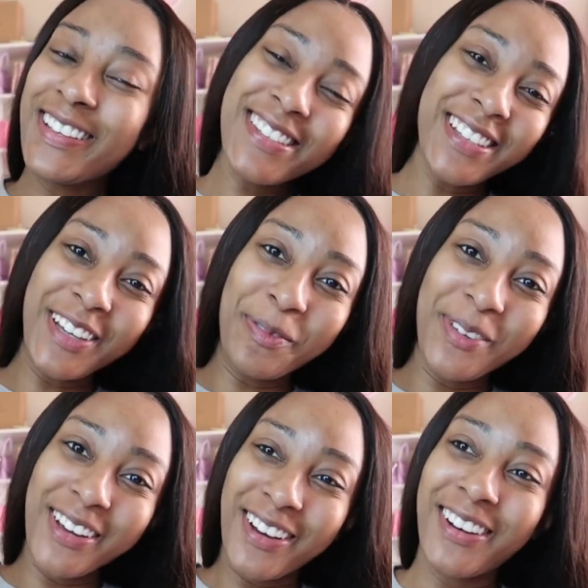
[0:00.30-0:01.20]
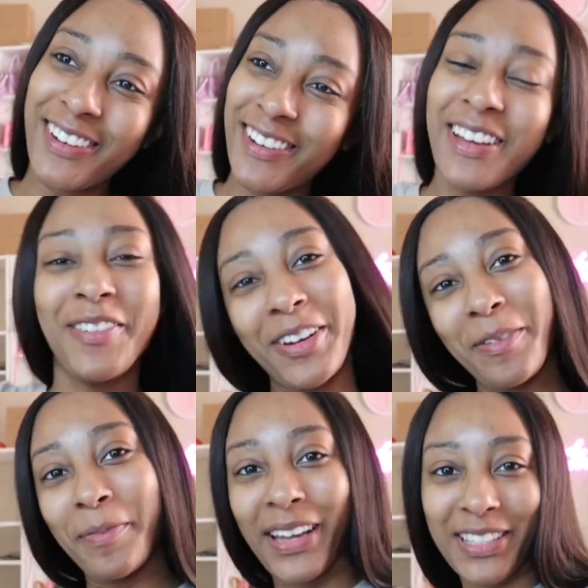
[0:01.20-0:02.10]
is up y'all and
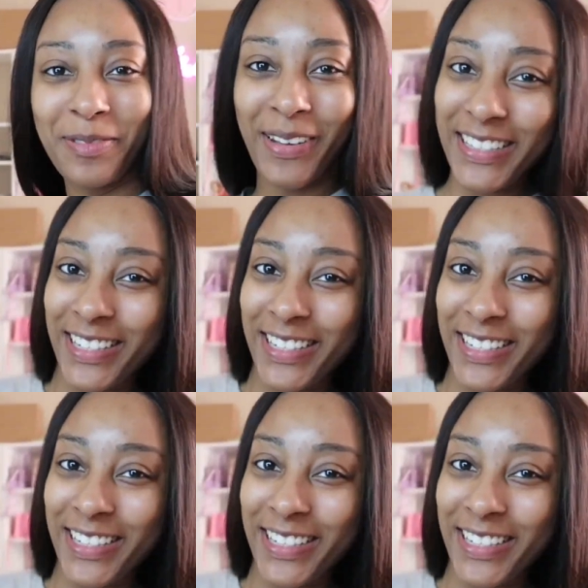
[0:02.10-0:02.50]
welcome back to my